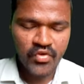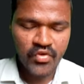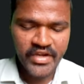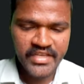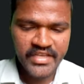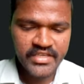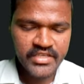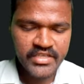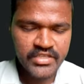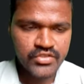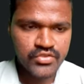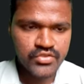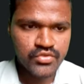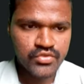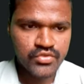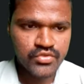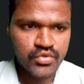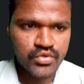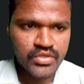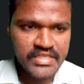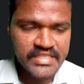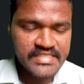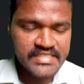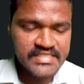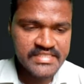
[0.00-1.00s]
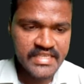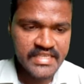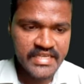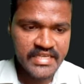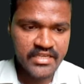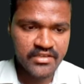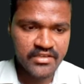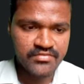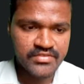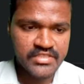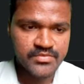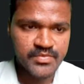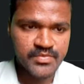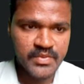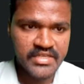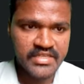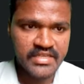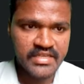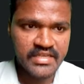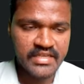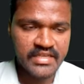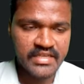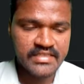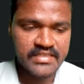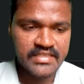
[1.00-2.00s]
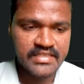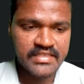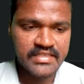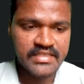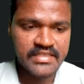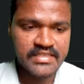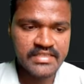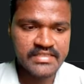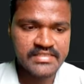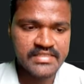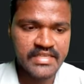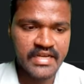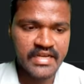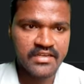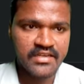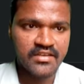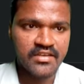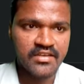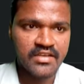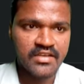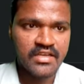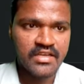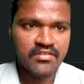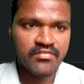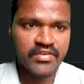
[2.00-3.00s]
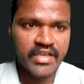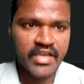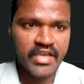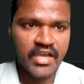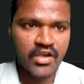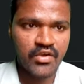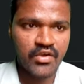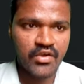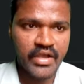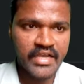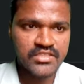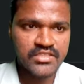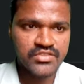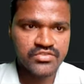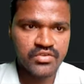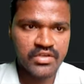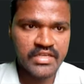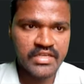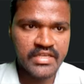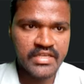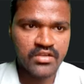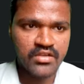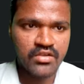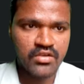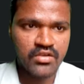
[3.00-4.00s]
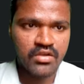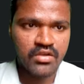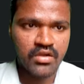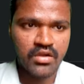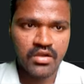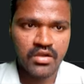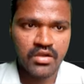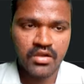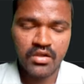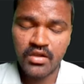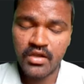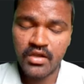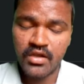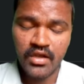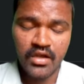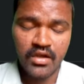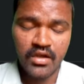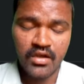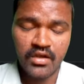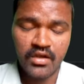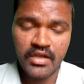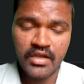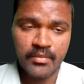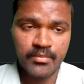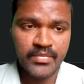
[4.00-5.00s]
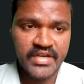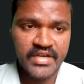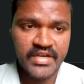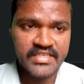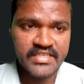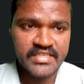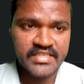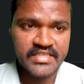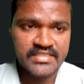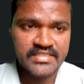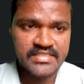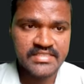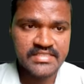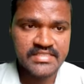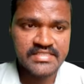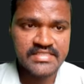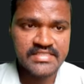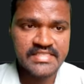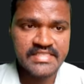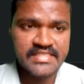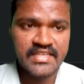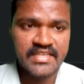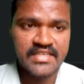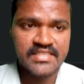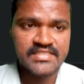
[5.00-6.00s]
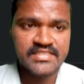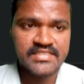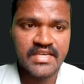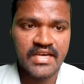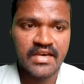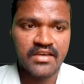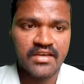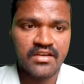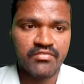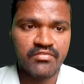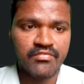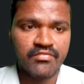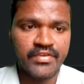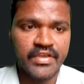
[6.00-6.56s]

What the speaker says: what I need to do inside of this particular thing is that we have actually completed this single star.